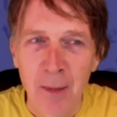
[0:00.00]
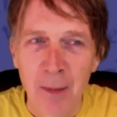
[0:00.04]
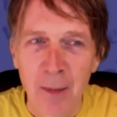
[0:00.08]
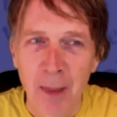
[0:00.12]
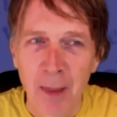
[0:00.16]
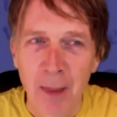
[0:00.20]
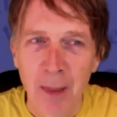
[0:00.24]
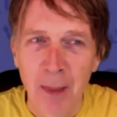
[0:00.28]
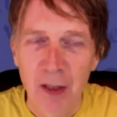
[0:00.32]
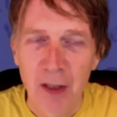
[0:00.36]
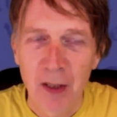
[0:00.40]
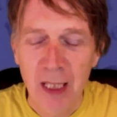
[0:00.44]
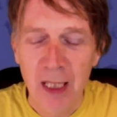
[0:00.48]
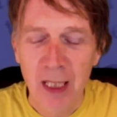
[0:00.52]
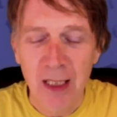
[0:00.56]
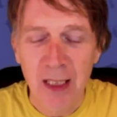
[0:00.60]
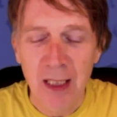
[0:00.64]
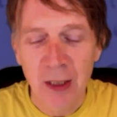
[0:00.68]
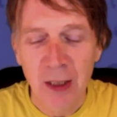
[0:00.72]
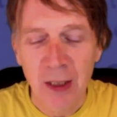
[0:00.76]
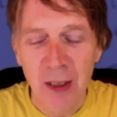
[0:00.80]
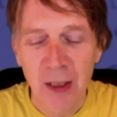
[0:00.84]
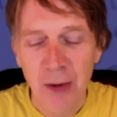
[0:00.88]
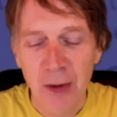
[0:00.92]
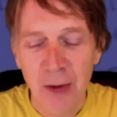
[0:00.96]
See, and
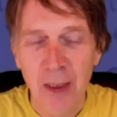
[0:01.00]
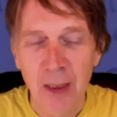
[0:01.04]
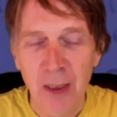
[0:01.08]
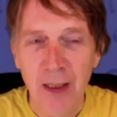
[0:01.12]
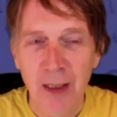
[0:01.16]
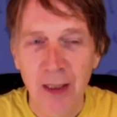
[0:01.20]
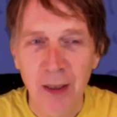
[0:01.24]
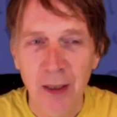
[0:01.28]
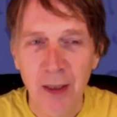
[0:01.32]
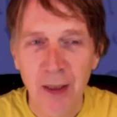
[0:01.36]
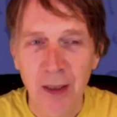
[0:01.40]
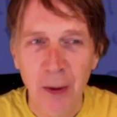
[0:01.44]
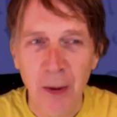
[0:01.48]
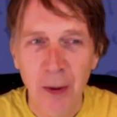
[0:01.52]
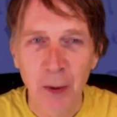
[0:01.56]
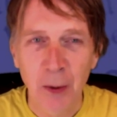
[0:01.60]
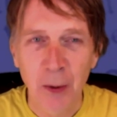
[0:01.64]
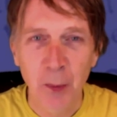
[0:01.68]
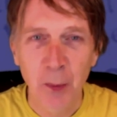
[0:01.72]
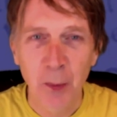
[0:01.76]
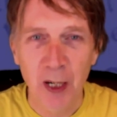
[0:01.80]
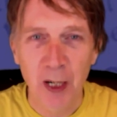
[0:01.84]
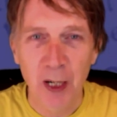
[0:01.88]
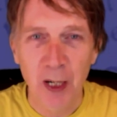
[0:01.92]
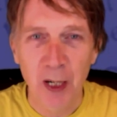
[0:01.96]
you are a whole
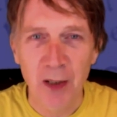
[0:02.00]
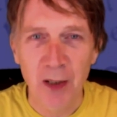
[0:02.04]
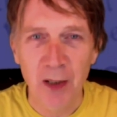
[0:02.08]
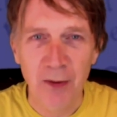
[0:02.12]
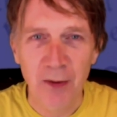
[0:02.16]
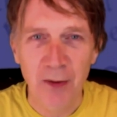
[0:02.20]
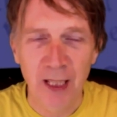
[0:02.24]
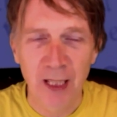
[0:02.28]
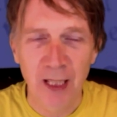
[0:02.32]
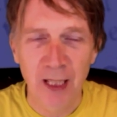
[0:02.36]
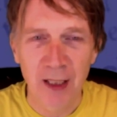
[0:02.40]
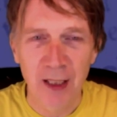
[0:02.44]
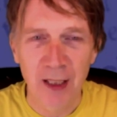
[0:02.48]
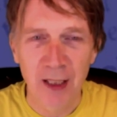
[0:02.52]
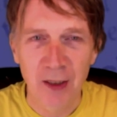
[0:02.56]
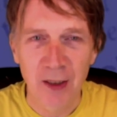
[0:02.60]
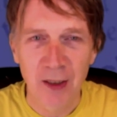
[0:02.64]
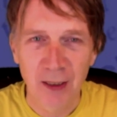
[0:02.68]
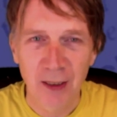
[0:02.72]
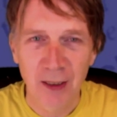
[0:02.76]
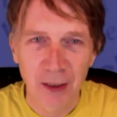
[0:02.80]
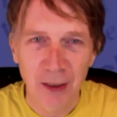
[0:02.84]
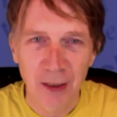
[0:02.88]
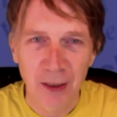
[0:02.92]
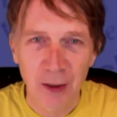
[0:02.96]
part of that.
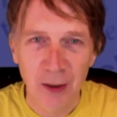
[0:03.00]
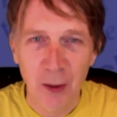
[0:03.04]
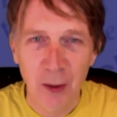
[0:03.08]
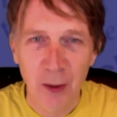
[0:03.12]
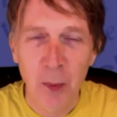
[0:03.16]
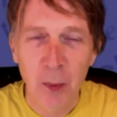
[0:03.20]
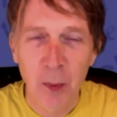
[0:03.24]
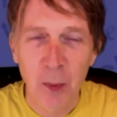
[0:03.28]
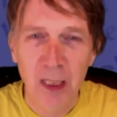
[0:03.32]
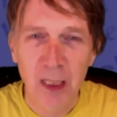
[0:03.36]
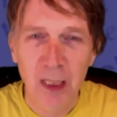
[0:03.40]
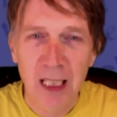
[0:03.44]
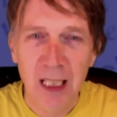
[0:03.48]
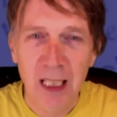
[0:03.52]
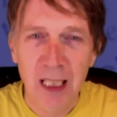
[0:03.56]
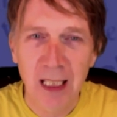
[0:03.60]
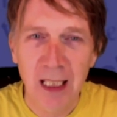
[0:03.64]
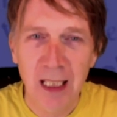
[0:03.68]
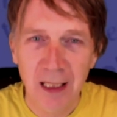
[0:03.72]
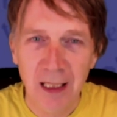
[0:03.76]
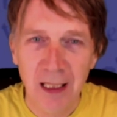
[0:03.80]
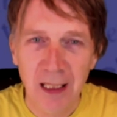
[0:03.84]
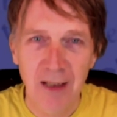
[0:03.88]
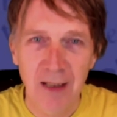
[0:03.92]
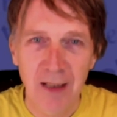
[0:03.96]
You're
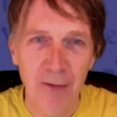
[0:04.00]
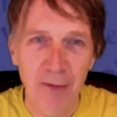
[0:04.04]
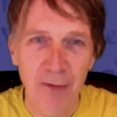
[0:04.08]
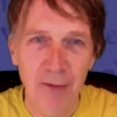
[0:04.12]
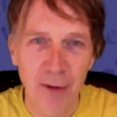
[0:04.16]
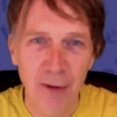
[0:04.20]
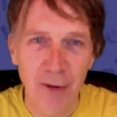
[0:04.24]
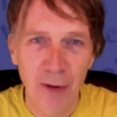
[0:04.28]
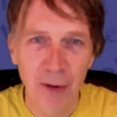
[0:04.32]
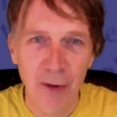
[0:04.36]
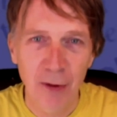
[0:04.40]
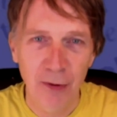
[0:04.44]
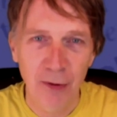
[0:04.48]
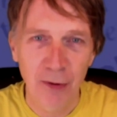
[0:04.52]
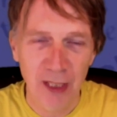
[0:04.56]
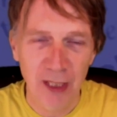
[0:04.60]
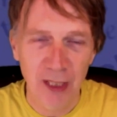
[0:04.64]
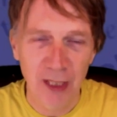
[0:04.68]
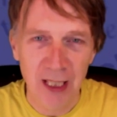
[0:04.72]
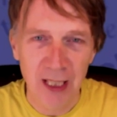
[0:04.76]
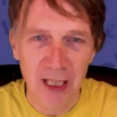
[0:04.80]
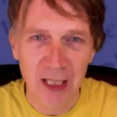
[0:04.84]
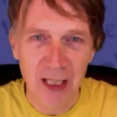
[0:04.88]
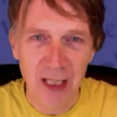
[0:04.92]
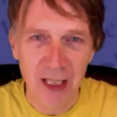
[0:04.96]
completely involved
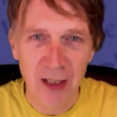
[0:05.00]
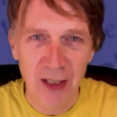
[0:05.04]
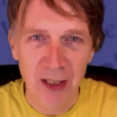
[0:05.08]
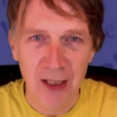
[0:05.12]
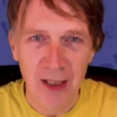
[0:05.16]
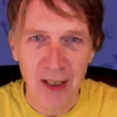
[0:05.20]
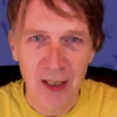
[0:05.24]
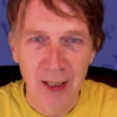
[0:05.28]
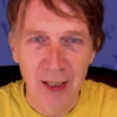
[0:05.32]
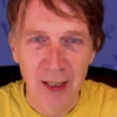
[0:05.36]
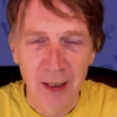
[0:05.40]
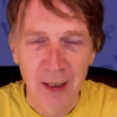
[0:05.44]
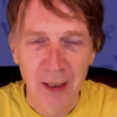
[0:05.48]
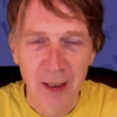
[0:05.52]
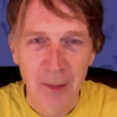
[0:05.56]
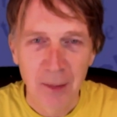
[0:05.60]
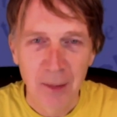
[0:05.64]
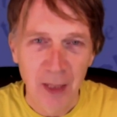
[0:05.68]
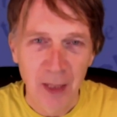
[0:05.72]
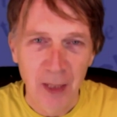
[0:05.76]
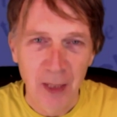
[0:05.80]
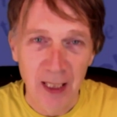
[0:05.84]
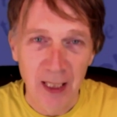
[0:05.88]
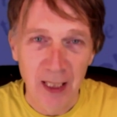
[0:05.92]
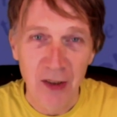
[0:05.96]
in this,
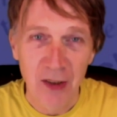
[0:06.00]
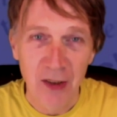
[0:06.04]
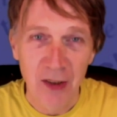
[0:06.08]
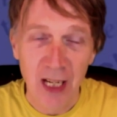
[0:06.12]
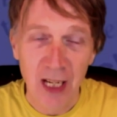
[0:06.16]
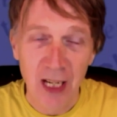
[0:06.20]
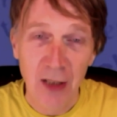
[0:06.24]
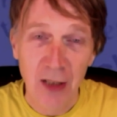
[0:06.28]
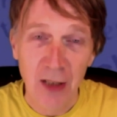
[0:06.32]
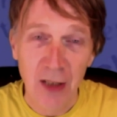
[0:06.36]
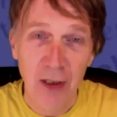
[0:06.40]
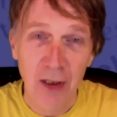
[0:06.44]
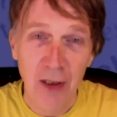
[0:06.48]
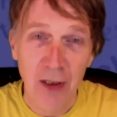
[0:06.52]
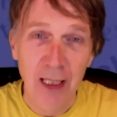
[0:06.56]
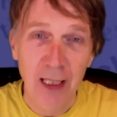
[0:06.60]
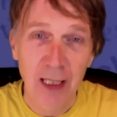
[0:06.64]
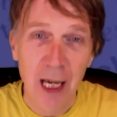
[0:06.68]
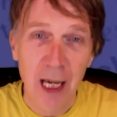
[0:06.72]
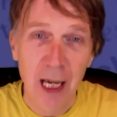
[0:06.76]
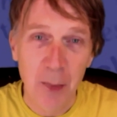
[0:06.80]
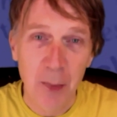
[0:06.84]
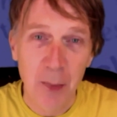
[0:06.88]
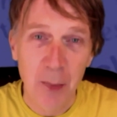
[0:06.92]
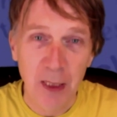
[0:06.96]
and it's actually
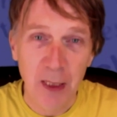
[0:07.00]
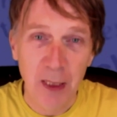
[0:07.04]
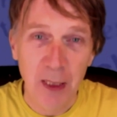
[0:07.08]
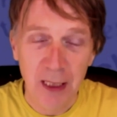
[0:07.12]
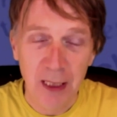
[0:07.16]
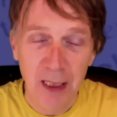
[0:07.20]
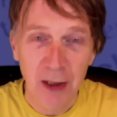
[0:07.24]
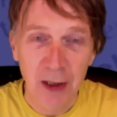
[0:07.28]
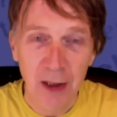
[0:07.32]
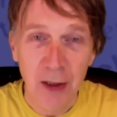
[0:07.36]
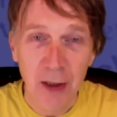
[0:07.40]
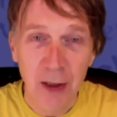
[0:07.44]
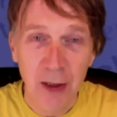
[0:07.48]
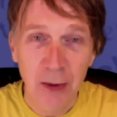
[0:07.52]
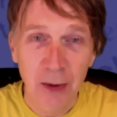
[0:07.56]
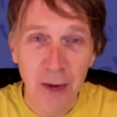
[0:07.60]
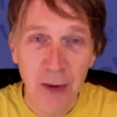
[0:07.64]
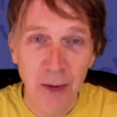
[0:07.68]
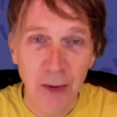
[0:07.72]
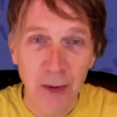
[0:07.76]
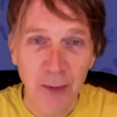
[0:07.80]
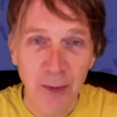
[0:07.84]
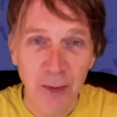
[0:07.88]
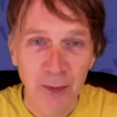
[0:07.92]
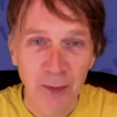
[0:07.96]
happening in you.
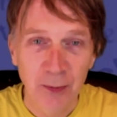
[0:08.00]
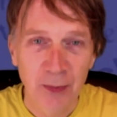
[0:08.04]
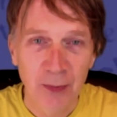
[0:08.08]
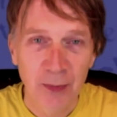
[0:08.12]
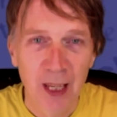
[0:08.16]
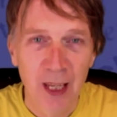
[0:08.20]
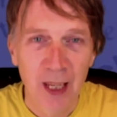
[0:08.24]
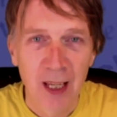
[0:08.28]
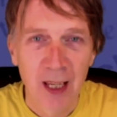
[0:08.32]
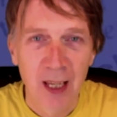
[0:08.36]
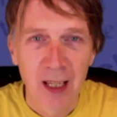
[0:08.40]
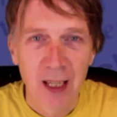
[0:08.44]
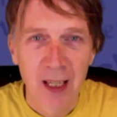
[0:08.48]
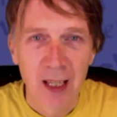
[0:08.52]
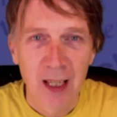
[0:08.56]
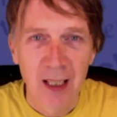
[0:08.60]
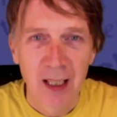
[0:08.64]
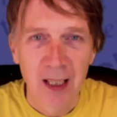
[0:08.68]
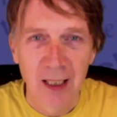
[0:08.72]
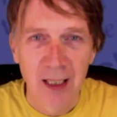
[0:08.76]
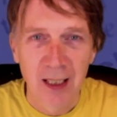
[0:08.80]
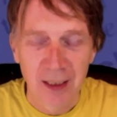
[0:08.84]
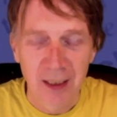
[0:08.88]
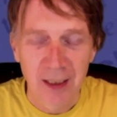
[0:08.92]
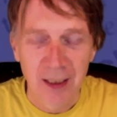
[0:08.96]

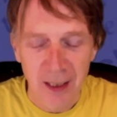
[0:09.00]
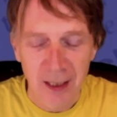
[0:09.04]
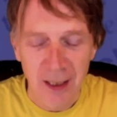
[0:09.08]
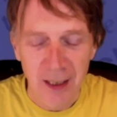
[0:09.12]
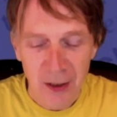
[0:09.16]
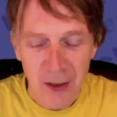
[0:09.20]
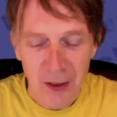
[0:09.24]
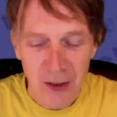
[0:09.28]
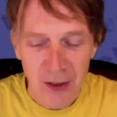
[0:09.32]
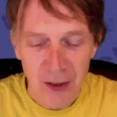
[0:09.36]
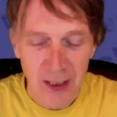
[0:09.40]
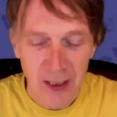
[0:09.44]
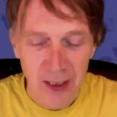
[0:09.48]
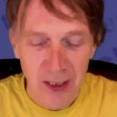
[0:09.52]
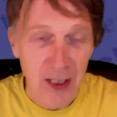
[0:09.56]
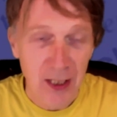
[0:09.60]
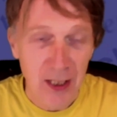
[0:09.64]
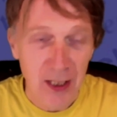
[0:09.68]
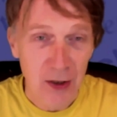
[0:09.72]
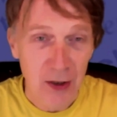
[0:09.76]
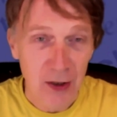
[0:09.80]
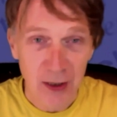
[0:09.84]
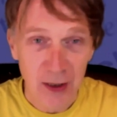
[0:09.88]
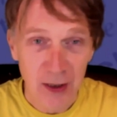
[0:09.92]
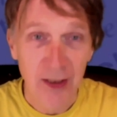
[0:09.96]
As
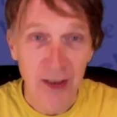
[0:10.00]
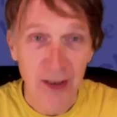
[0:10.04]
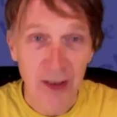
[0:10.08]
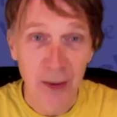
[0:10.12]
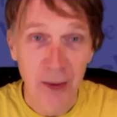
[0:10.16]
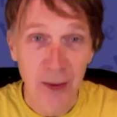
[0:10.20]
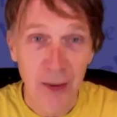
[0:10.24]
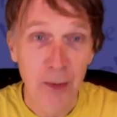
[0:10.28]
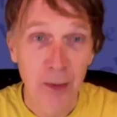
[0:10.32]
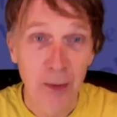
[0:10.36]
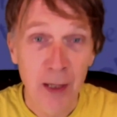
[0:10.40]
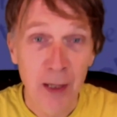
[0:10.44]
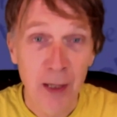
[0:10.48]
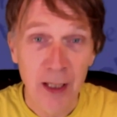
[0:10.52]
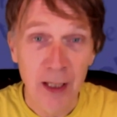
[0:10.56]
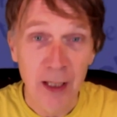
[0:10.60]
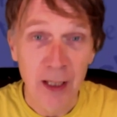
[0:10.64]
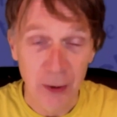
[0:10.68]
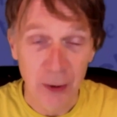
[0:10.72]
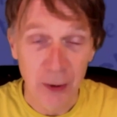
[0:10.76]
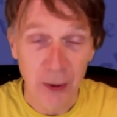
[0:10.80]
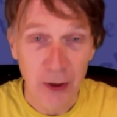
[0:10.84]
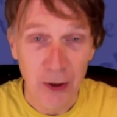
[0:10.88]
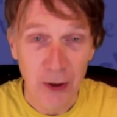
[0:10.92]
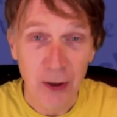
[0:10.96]
the one
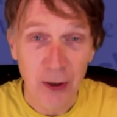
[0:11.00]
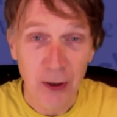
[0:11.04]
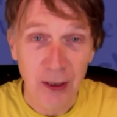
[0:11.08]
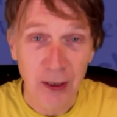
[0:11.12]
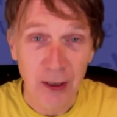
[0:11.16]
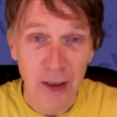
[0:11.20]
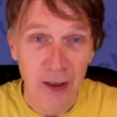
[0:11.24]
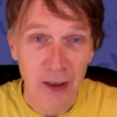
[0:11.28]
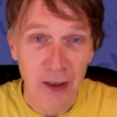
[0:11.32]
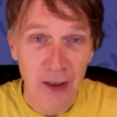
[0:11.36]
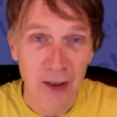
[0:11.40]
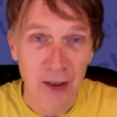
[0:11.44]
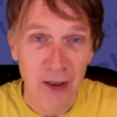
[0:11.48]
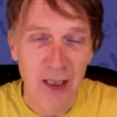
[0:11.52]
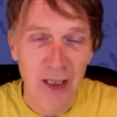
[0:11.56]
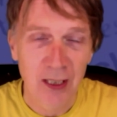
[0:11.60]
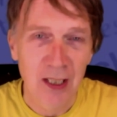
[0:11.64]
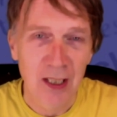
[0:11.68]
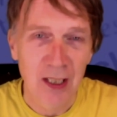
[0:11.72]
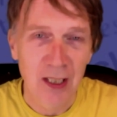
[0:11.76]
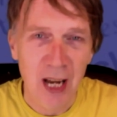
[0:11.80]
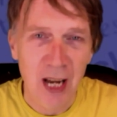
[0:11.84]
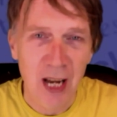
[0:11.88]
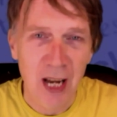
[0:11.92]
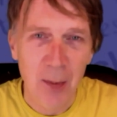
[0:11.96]
occurrence,
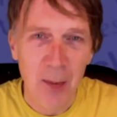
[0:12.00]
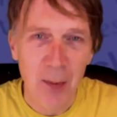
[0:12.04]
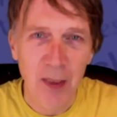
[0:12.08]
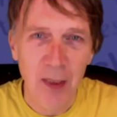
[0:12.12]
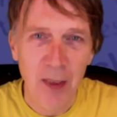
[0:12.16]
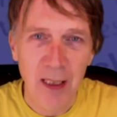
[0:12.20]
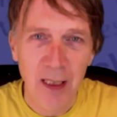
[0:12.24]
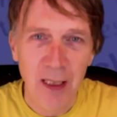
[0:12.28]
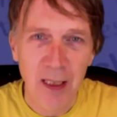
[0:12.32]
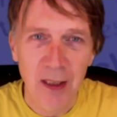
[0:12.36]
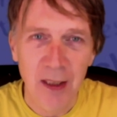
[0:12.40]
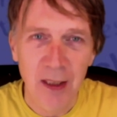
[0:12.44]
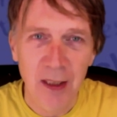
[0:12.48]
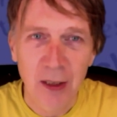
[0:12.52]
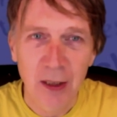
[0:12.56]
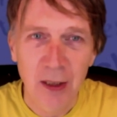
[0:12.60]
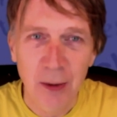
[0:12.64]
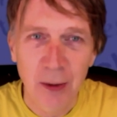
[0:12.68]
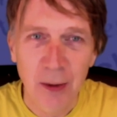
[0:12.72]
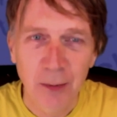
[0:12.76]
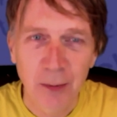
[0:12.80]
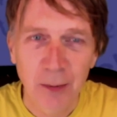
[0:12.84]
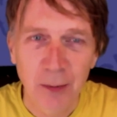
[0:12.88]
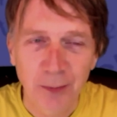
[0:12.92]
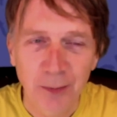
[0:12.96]
it's happening in you.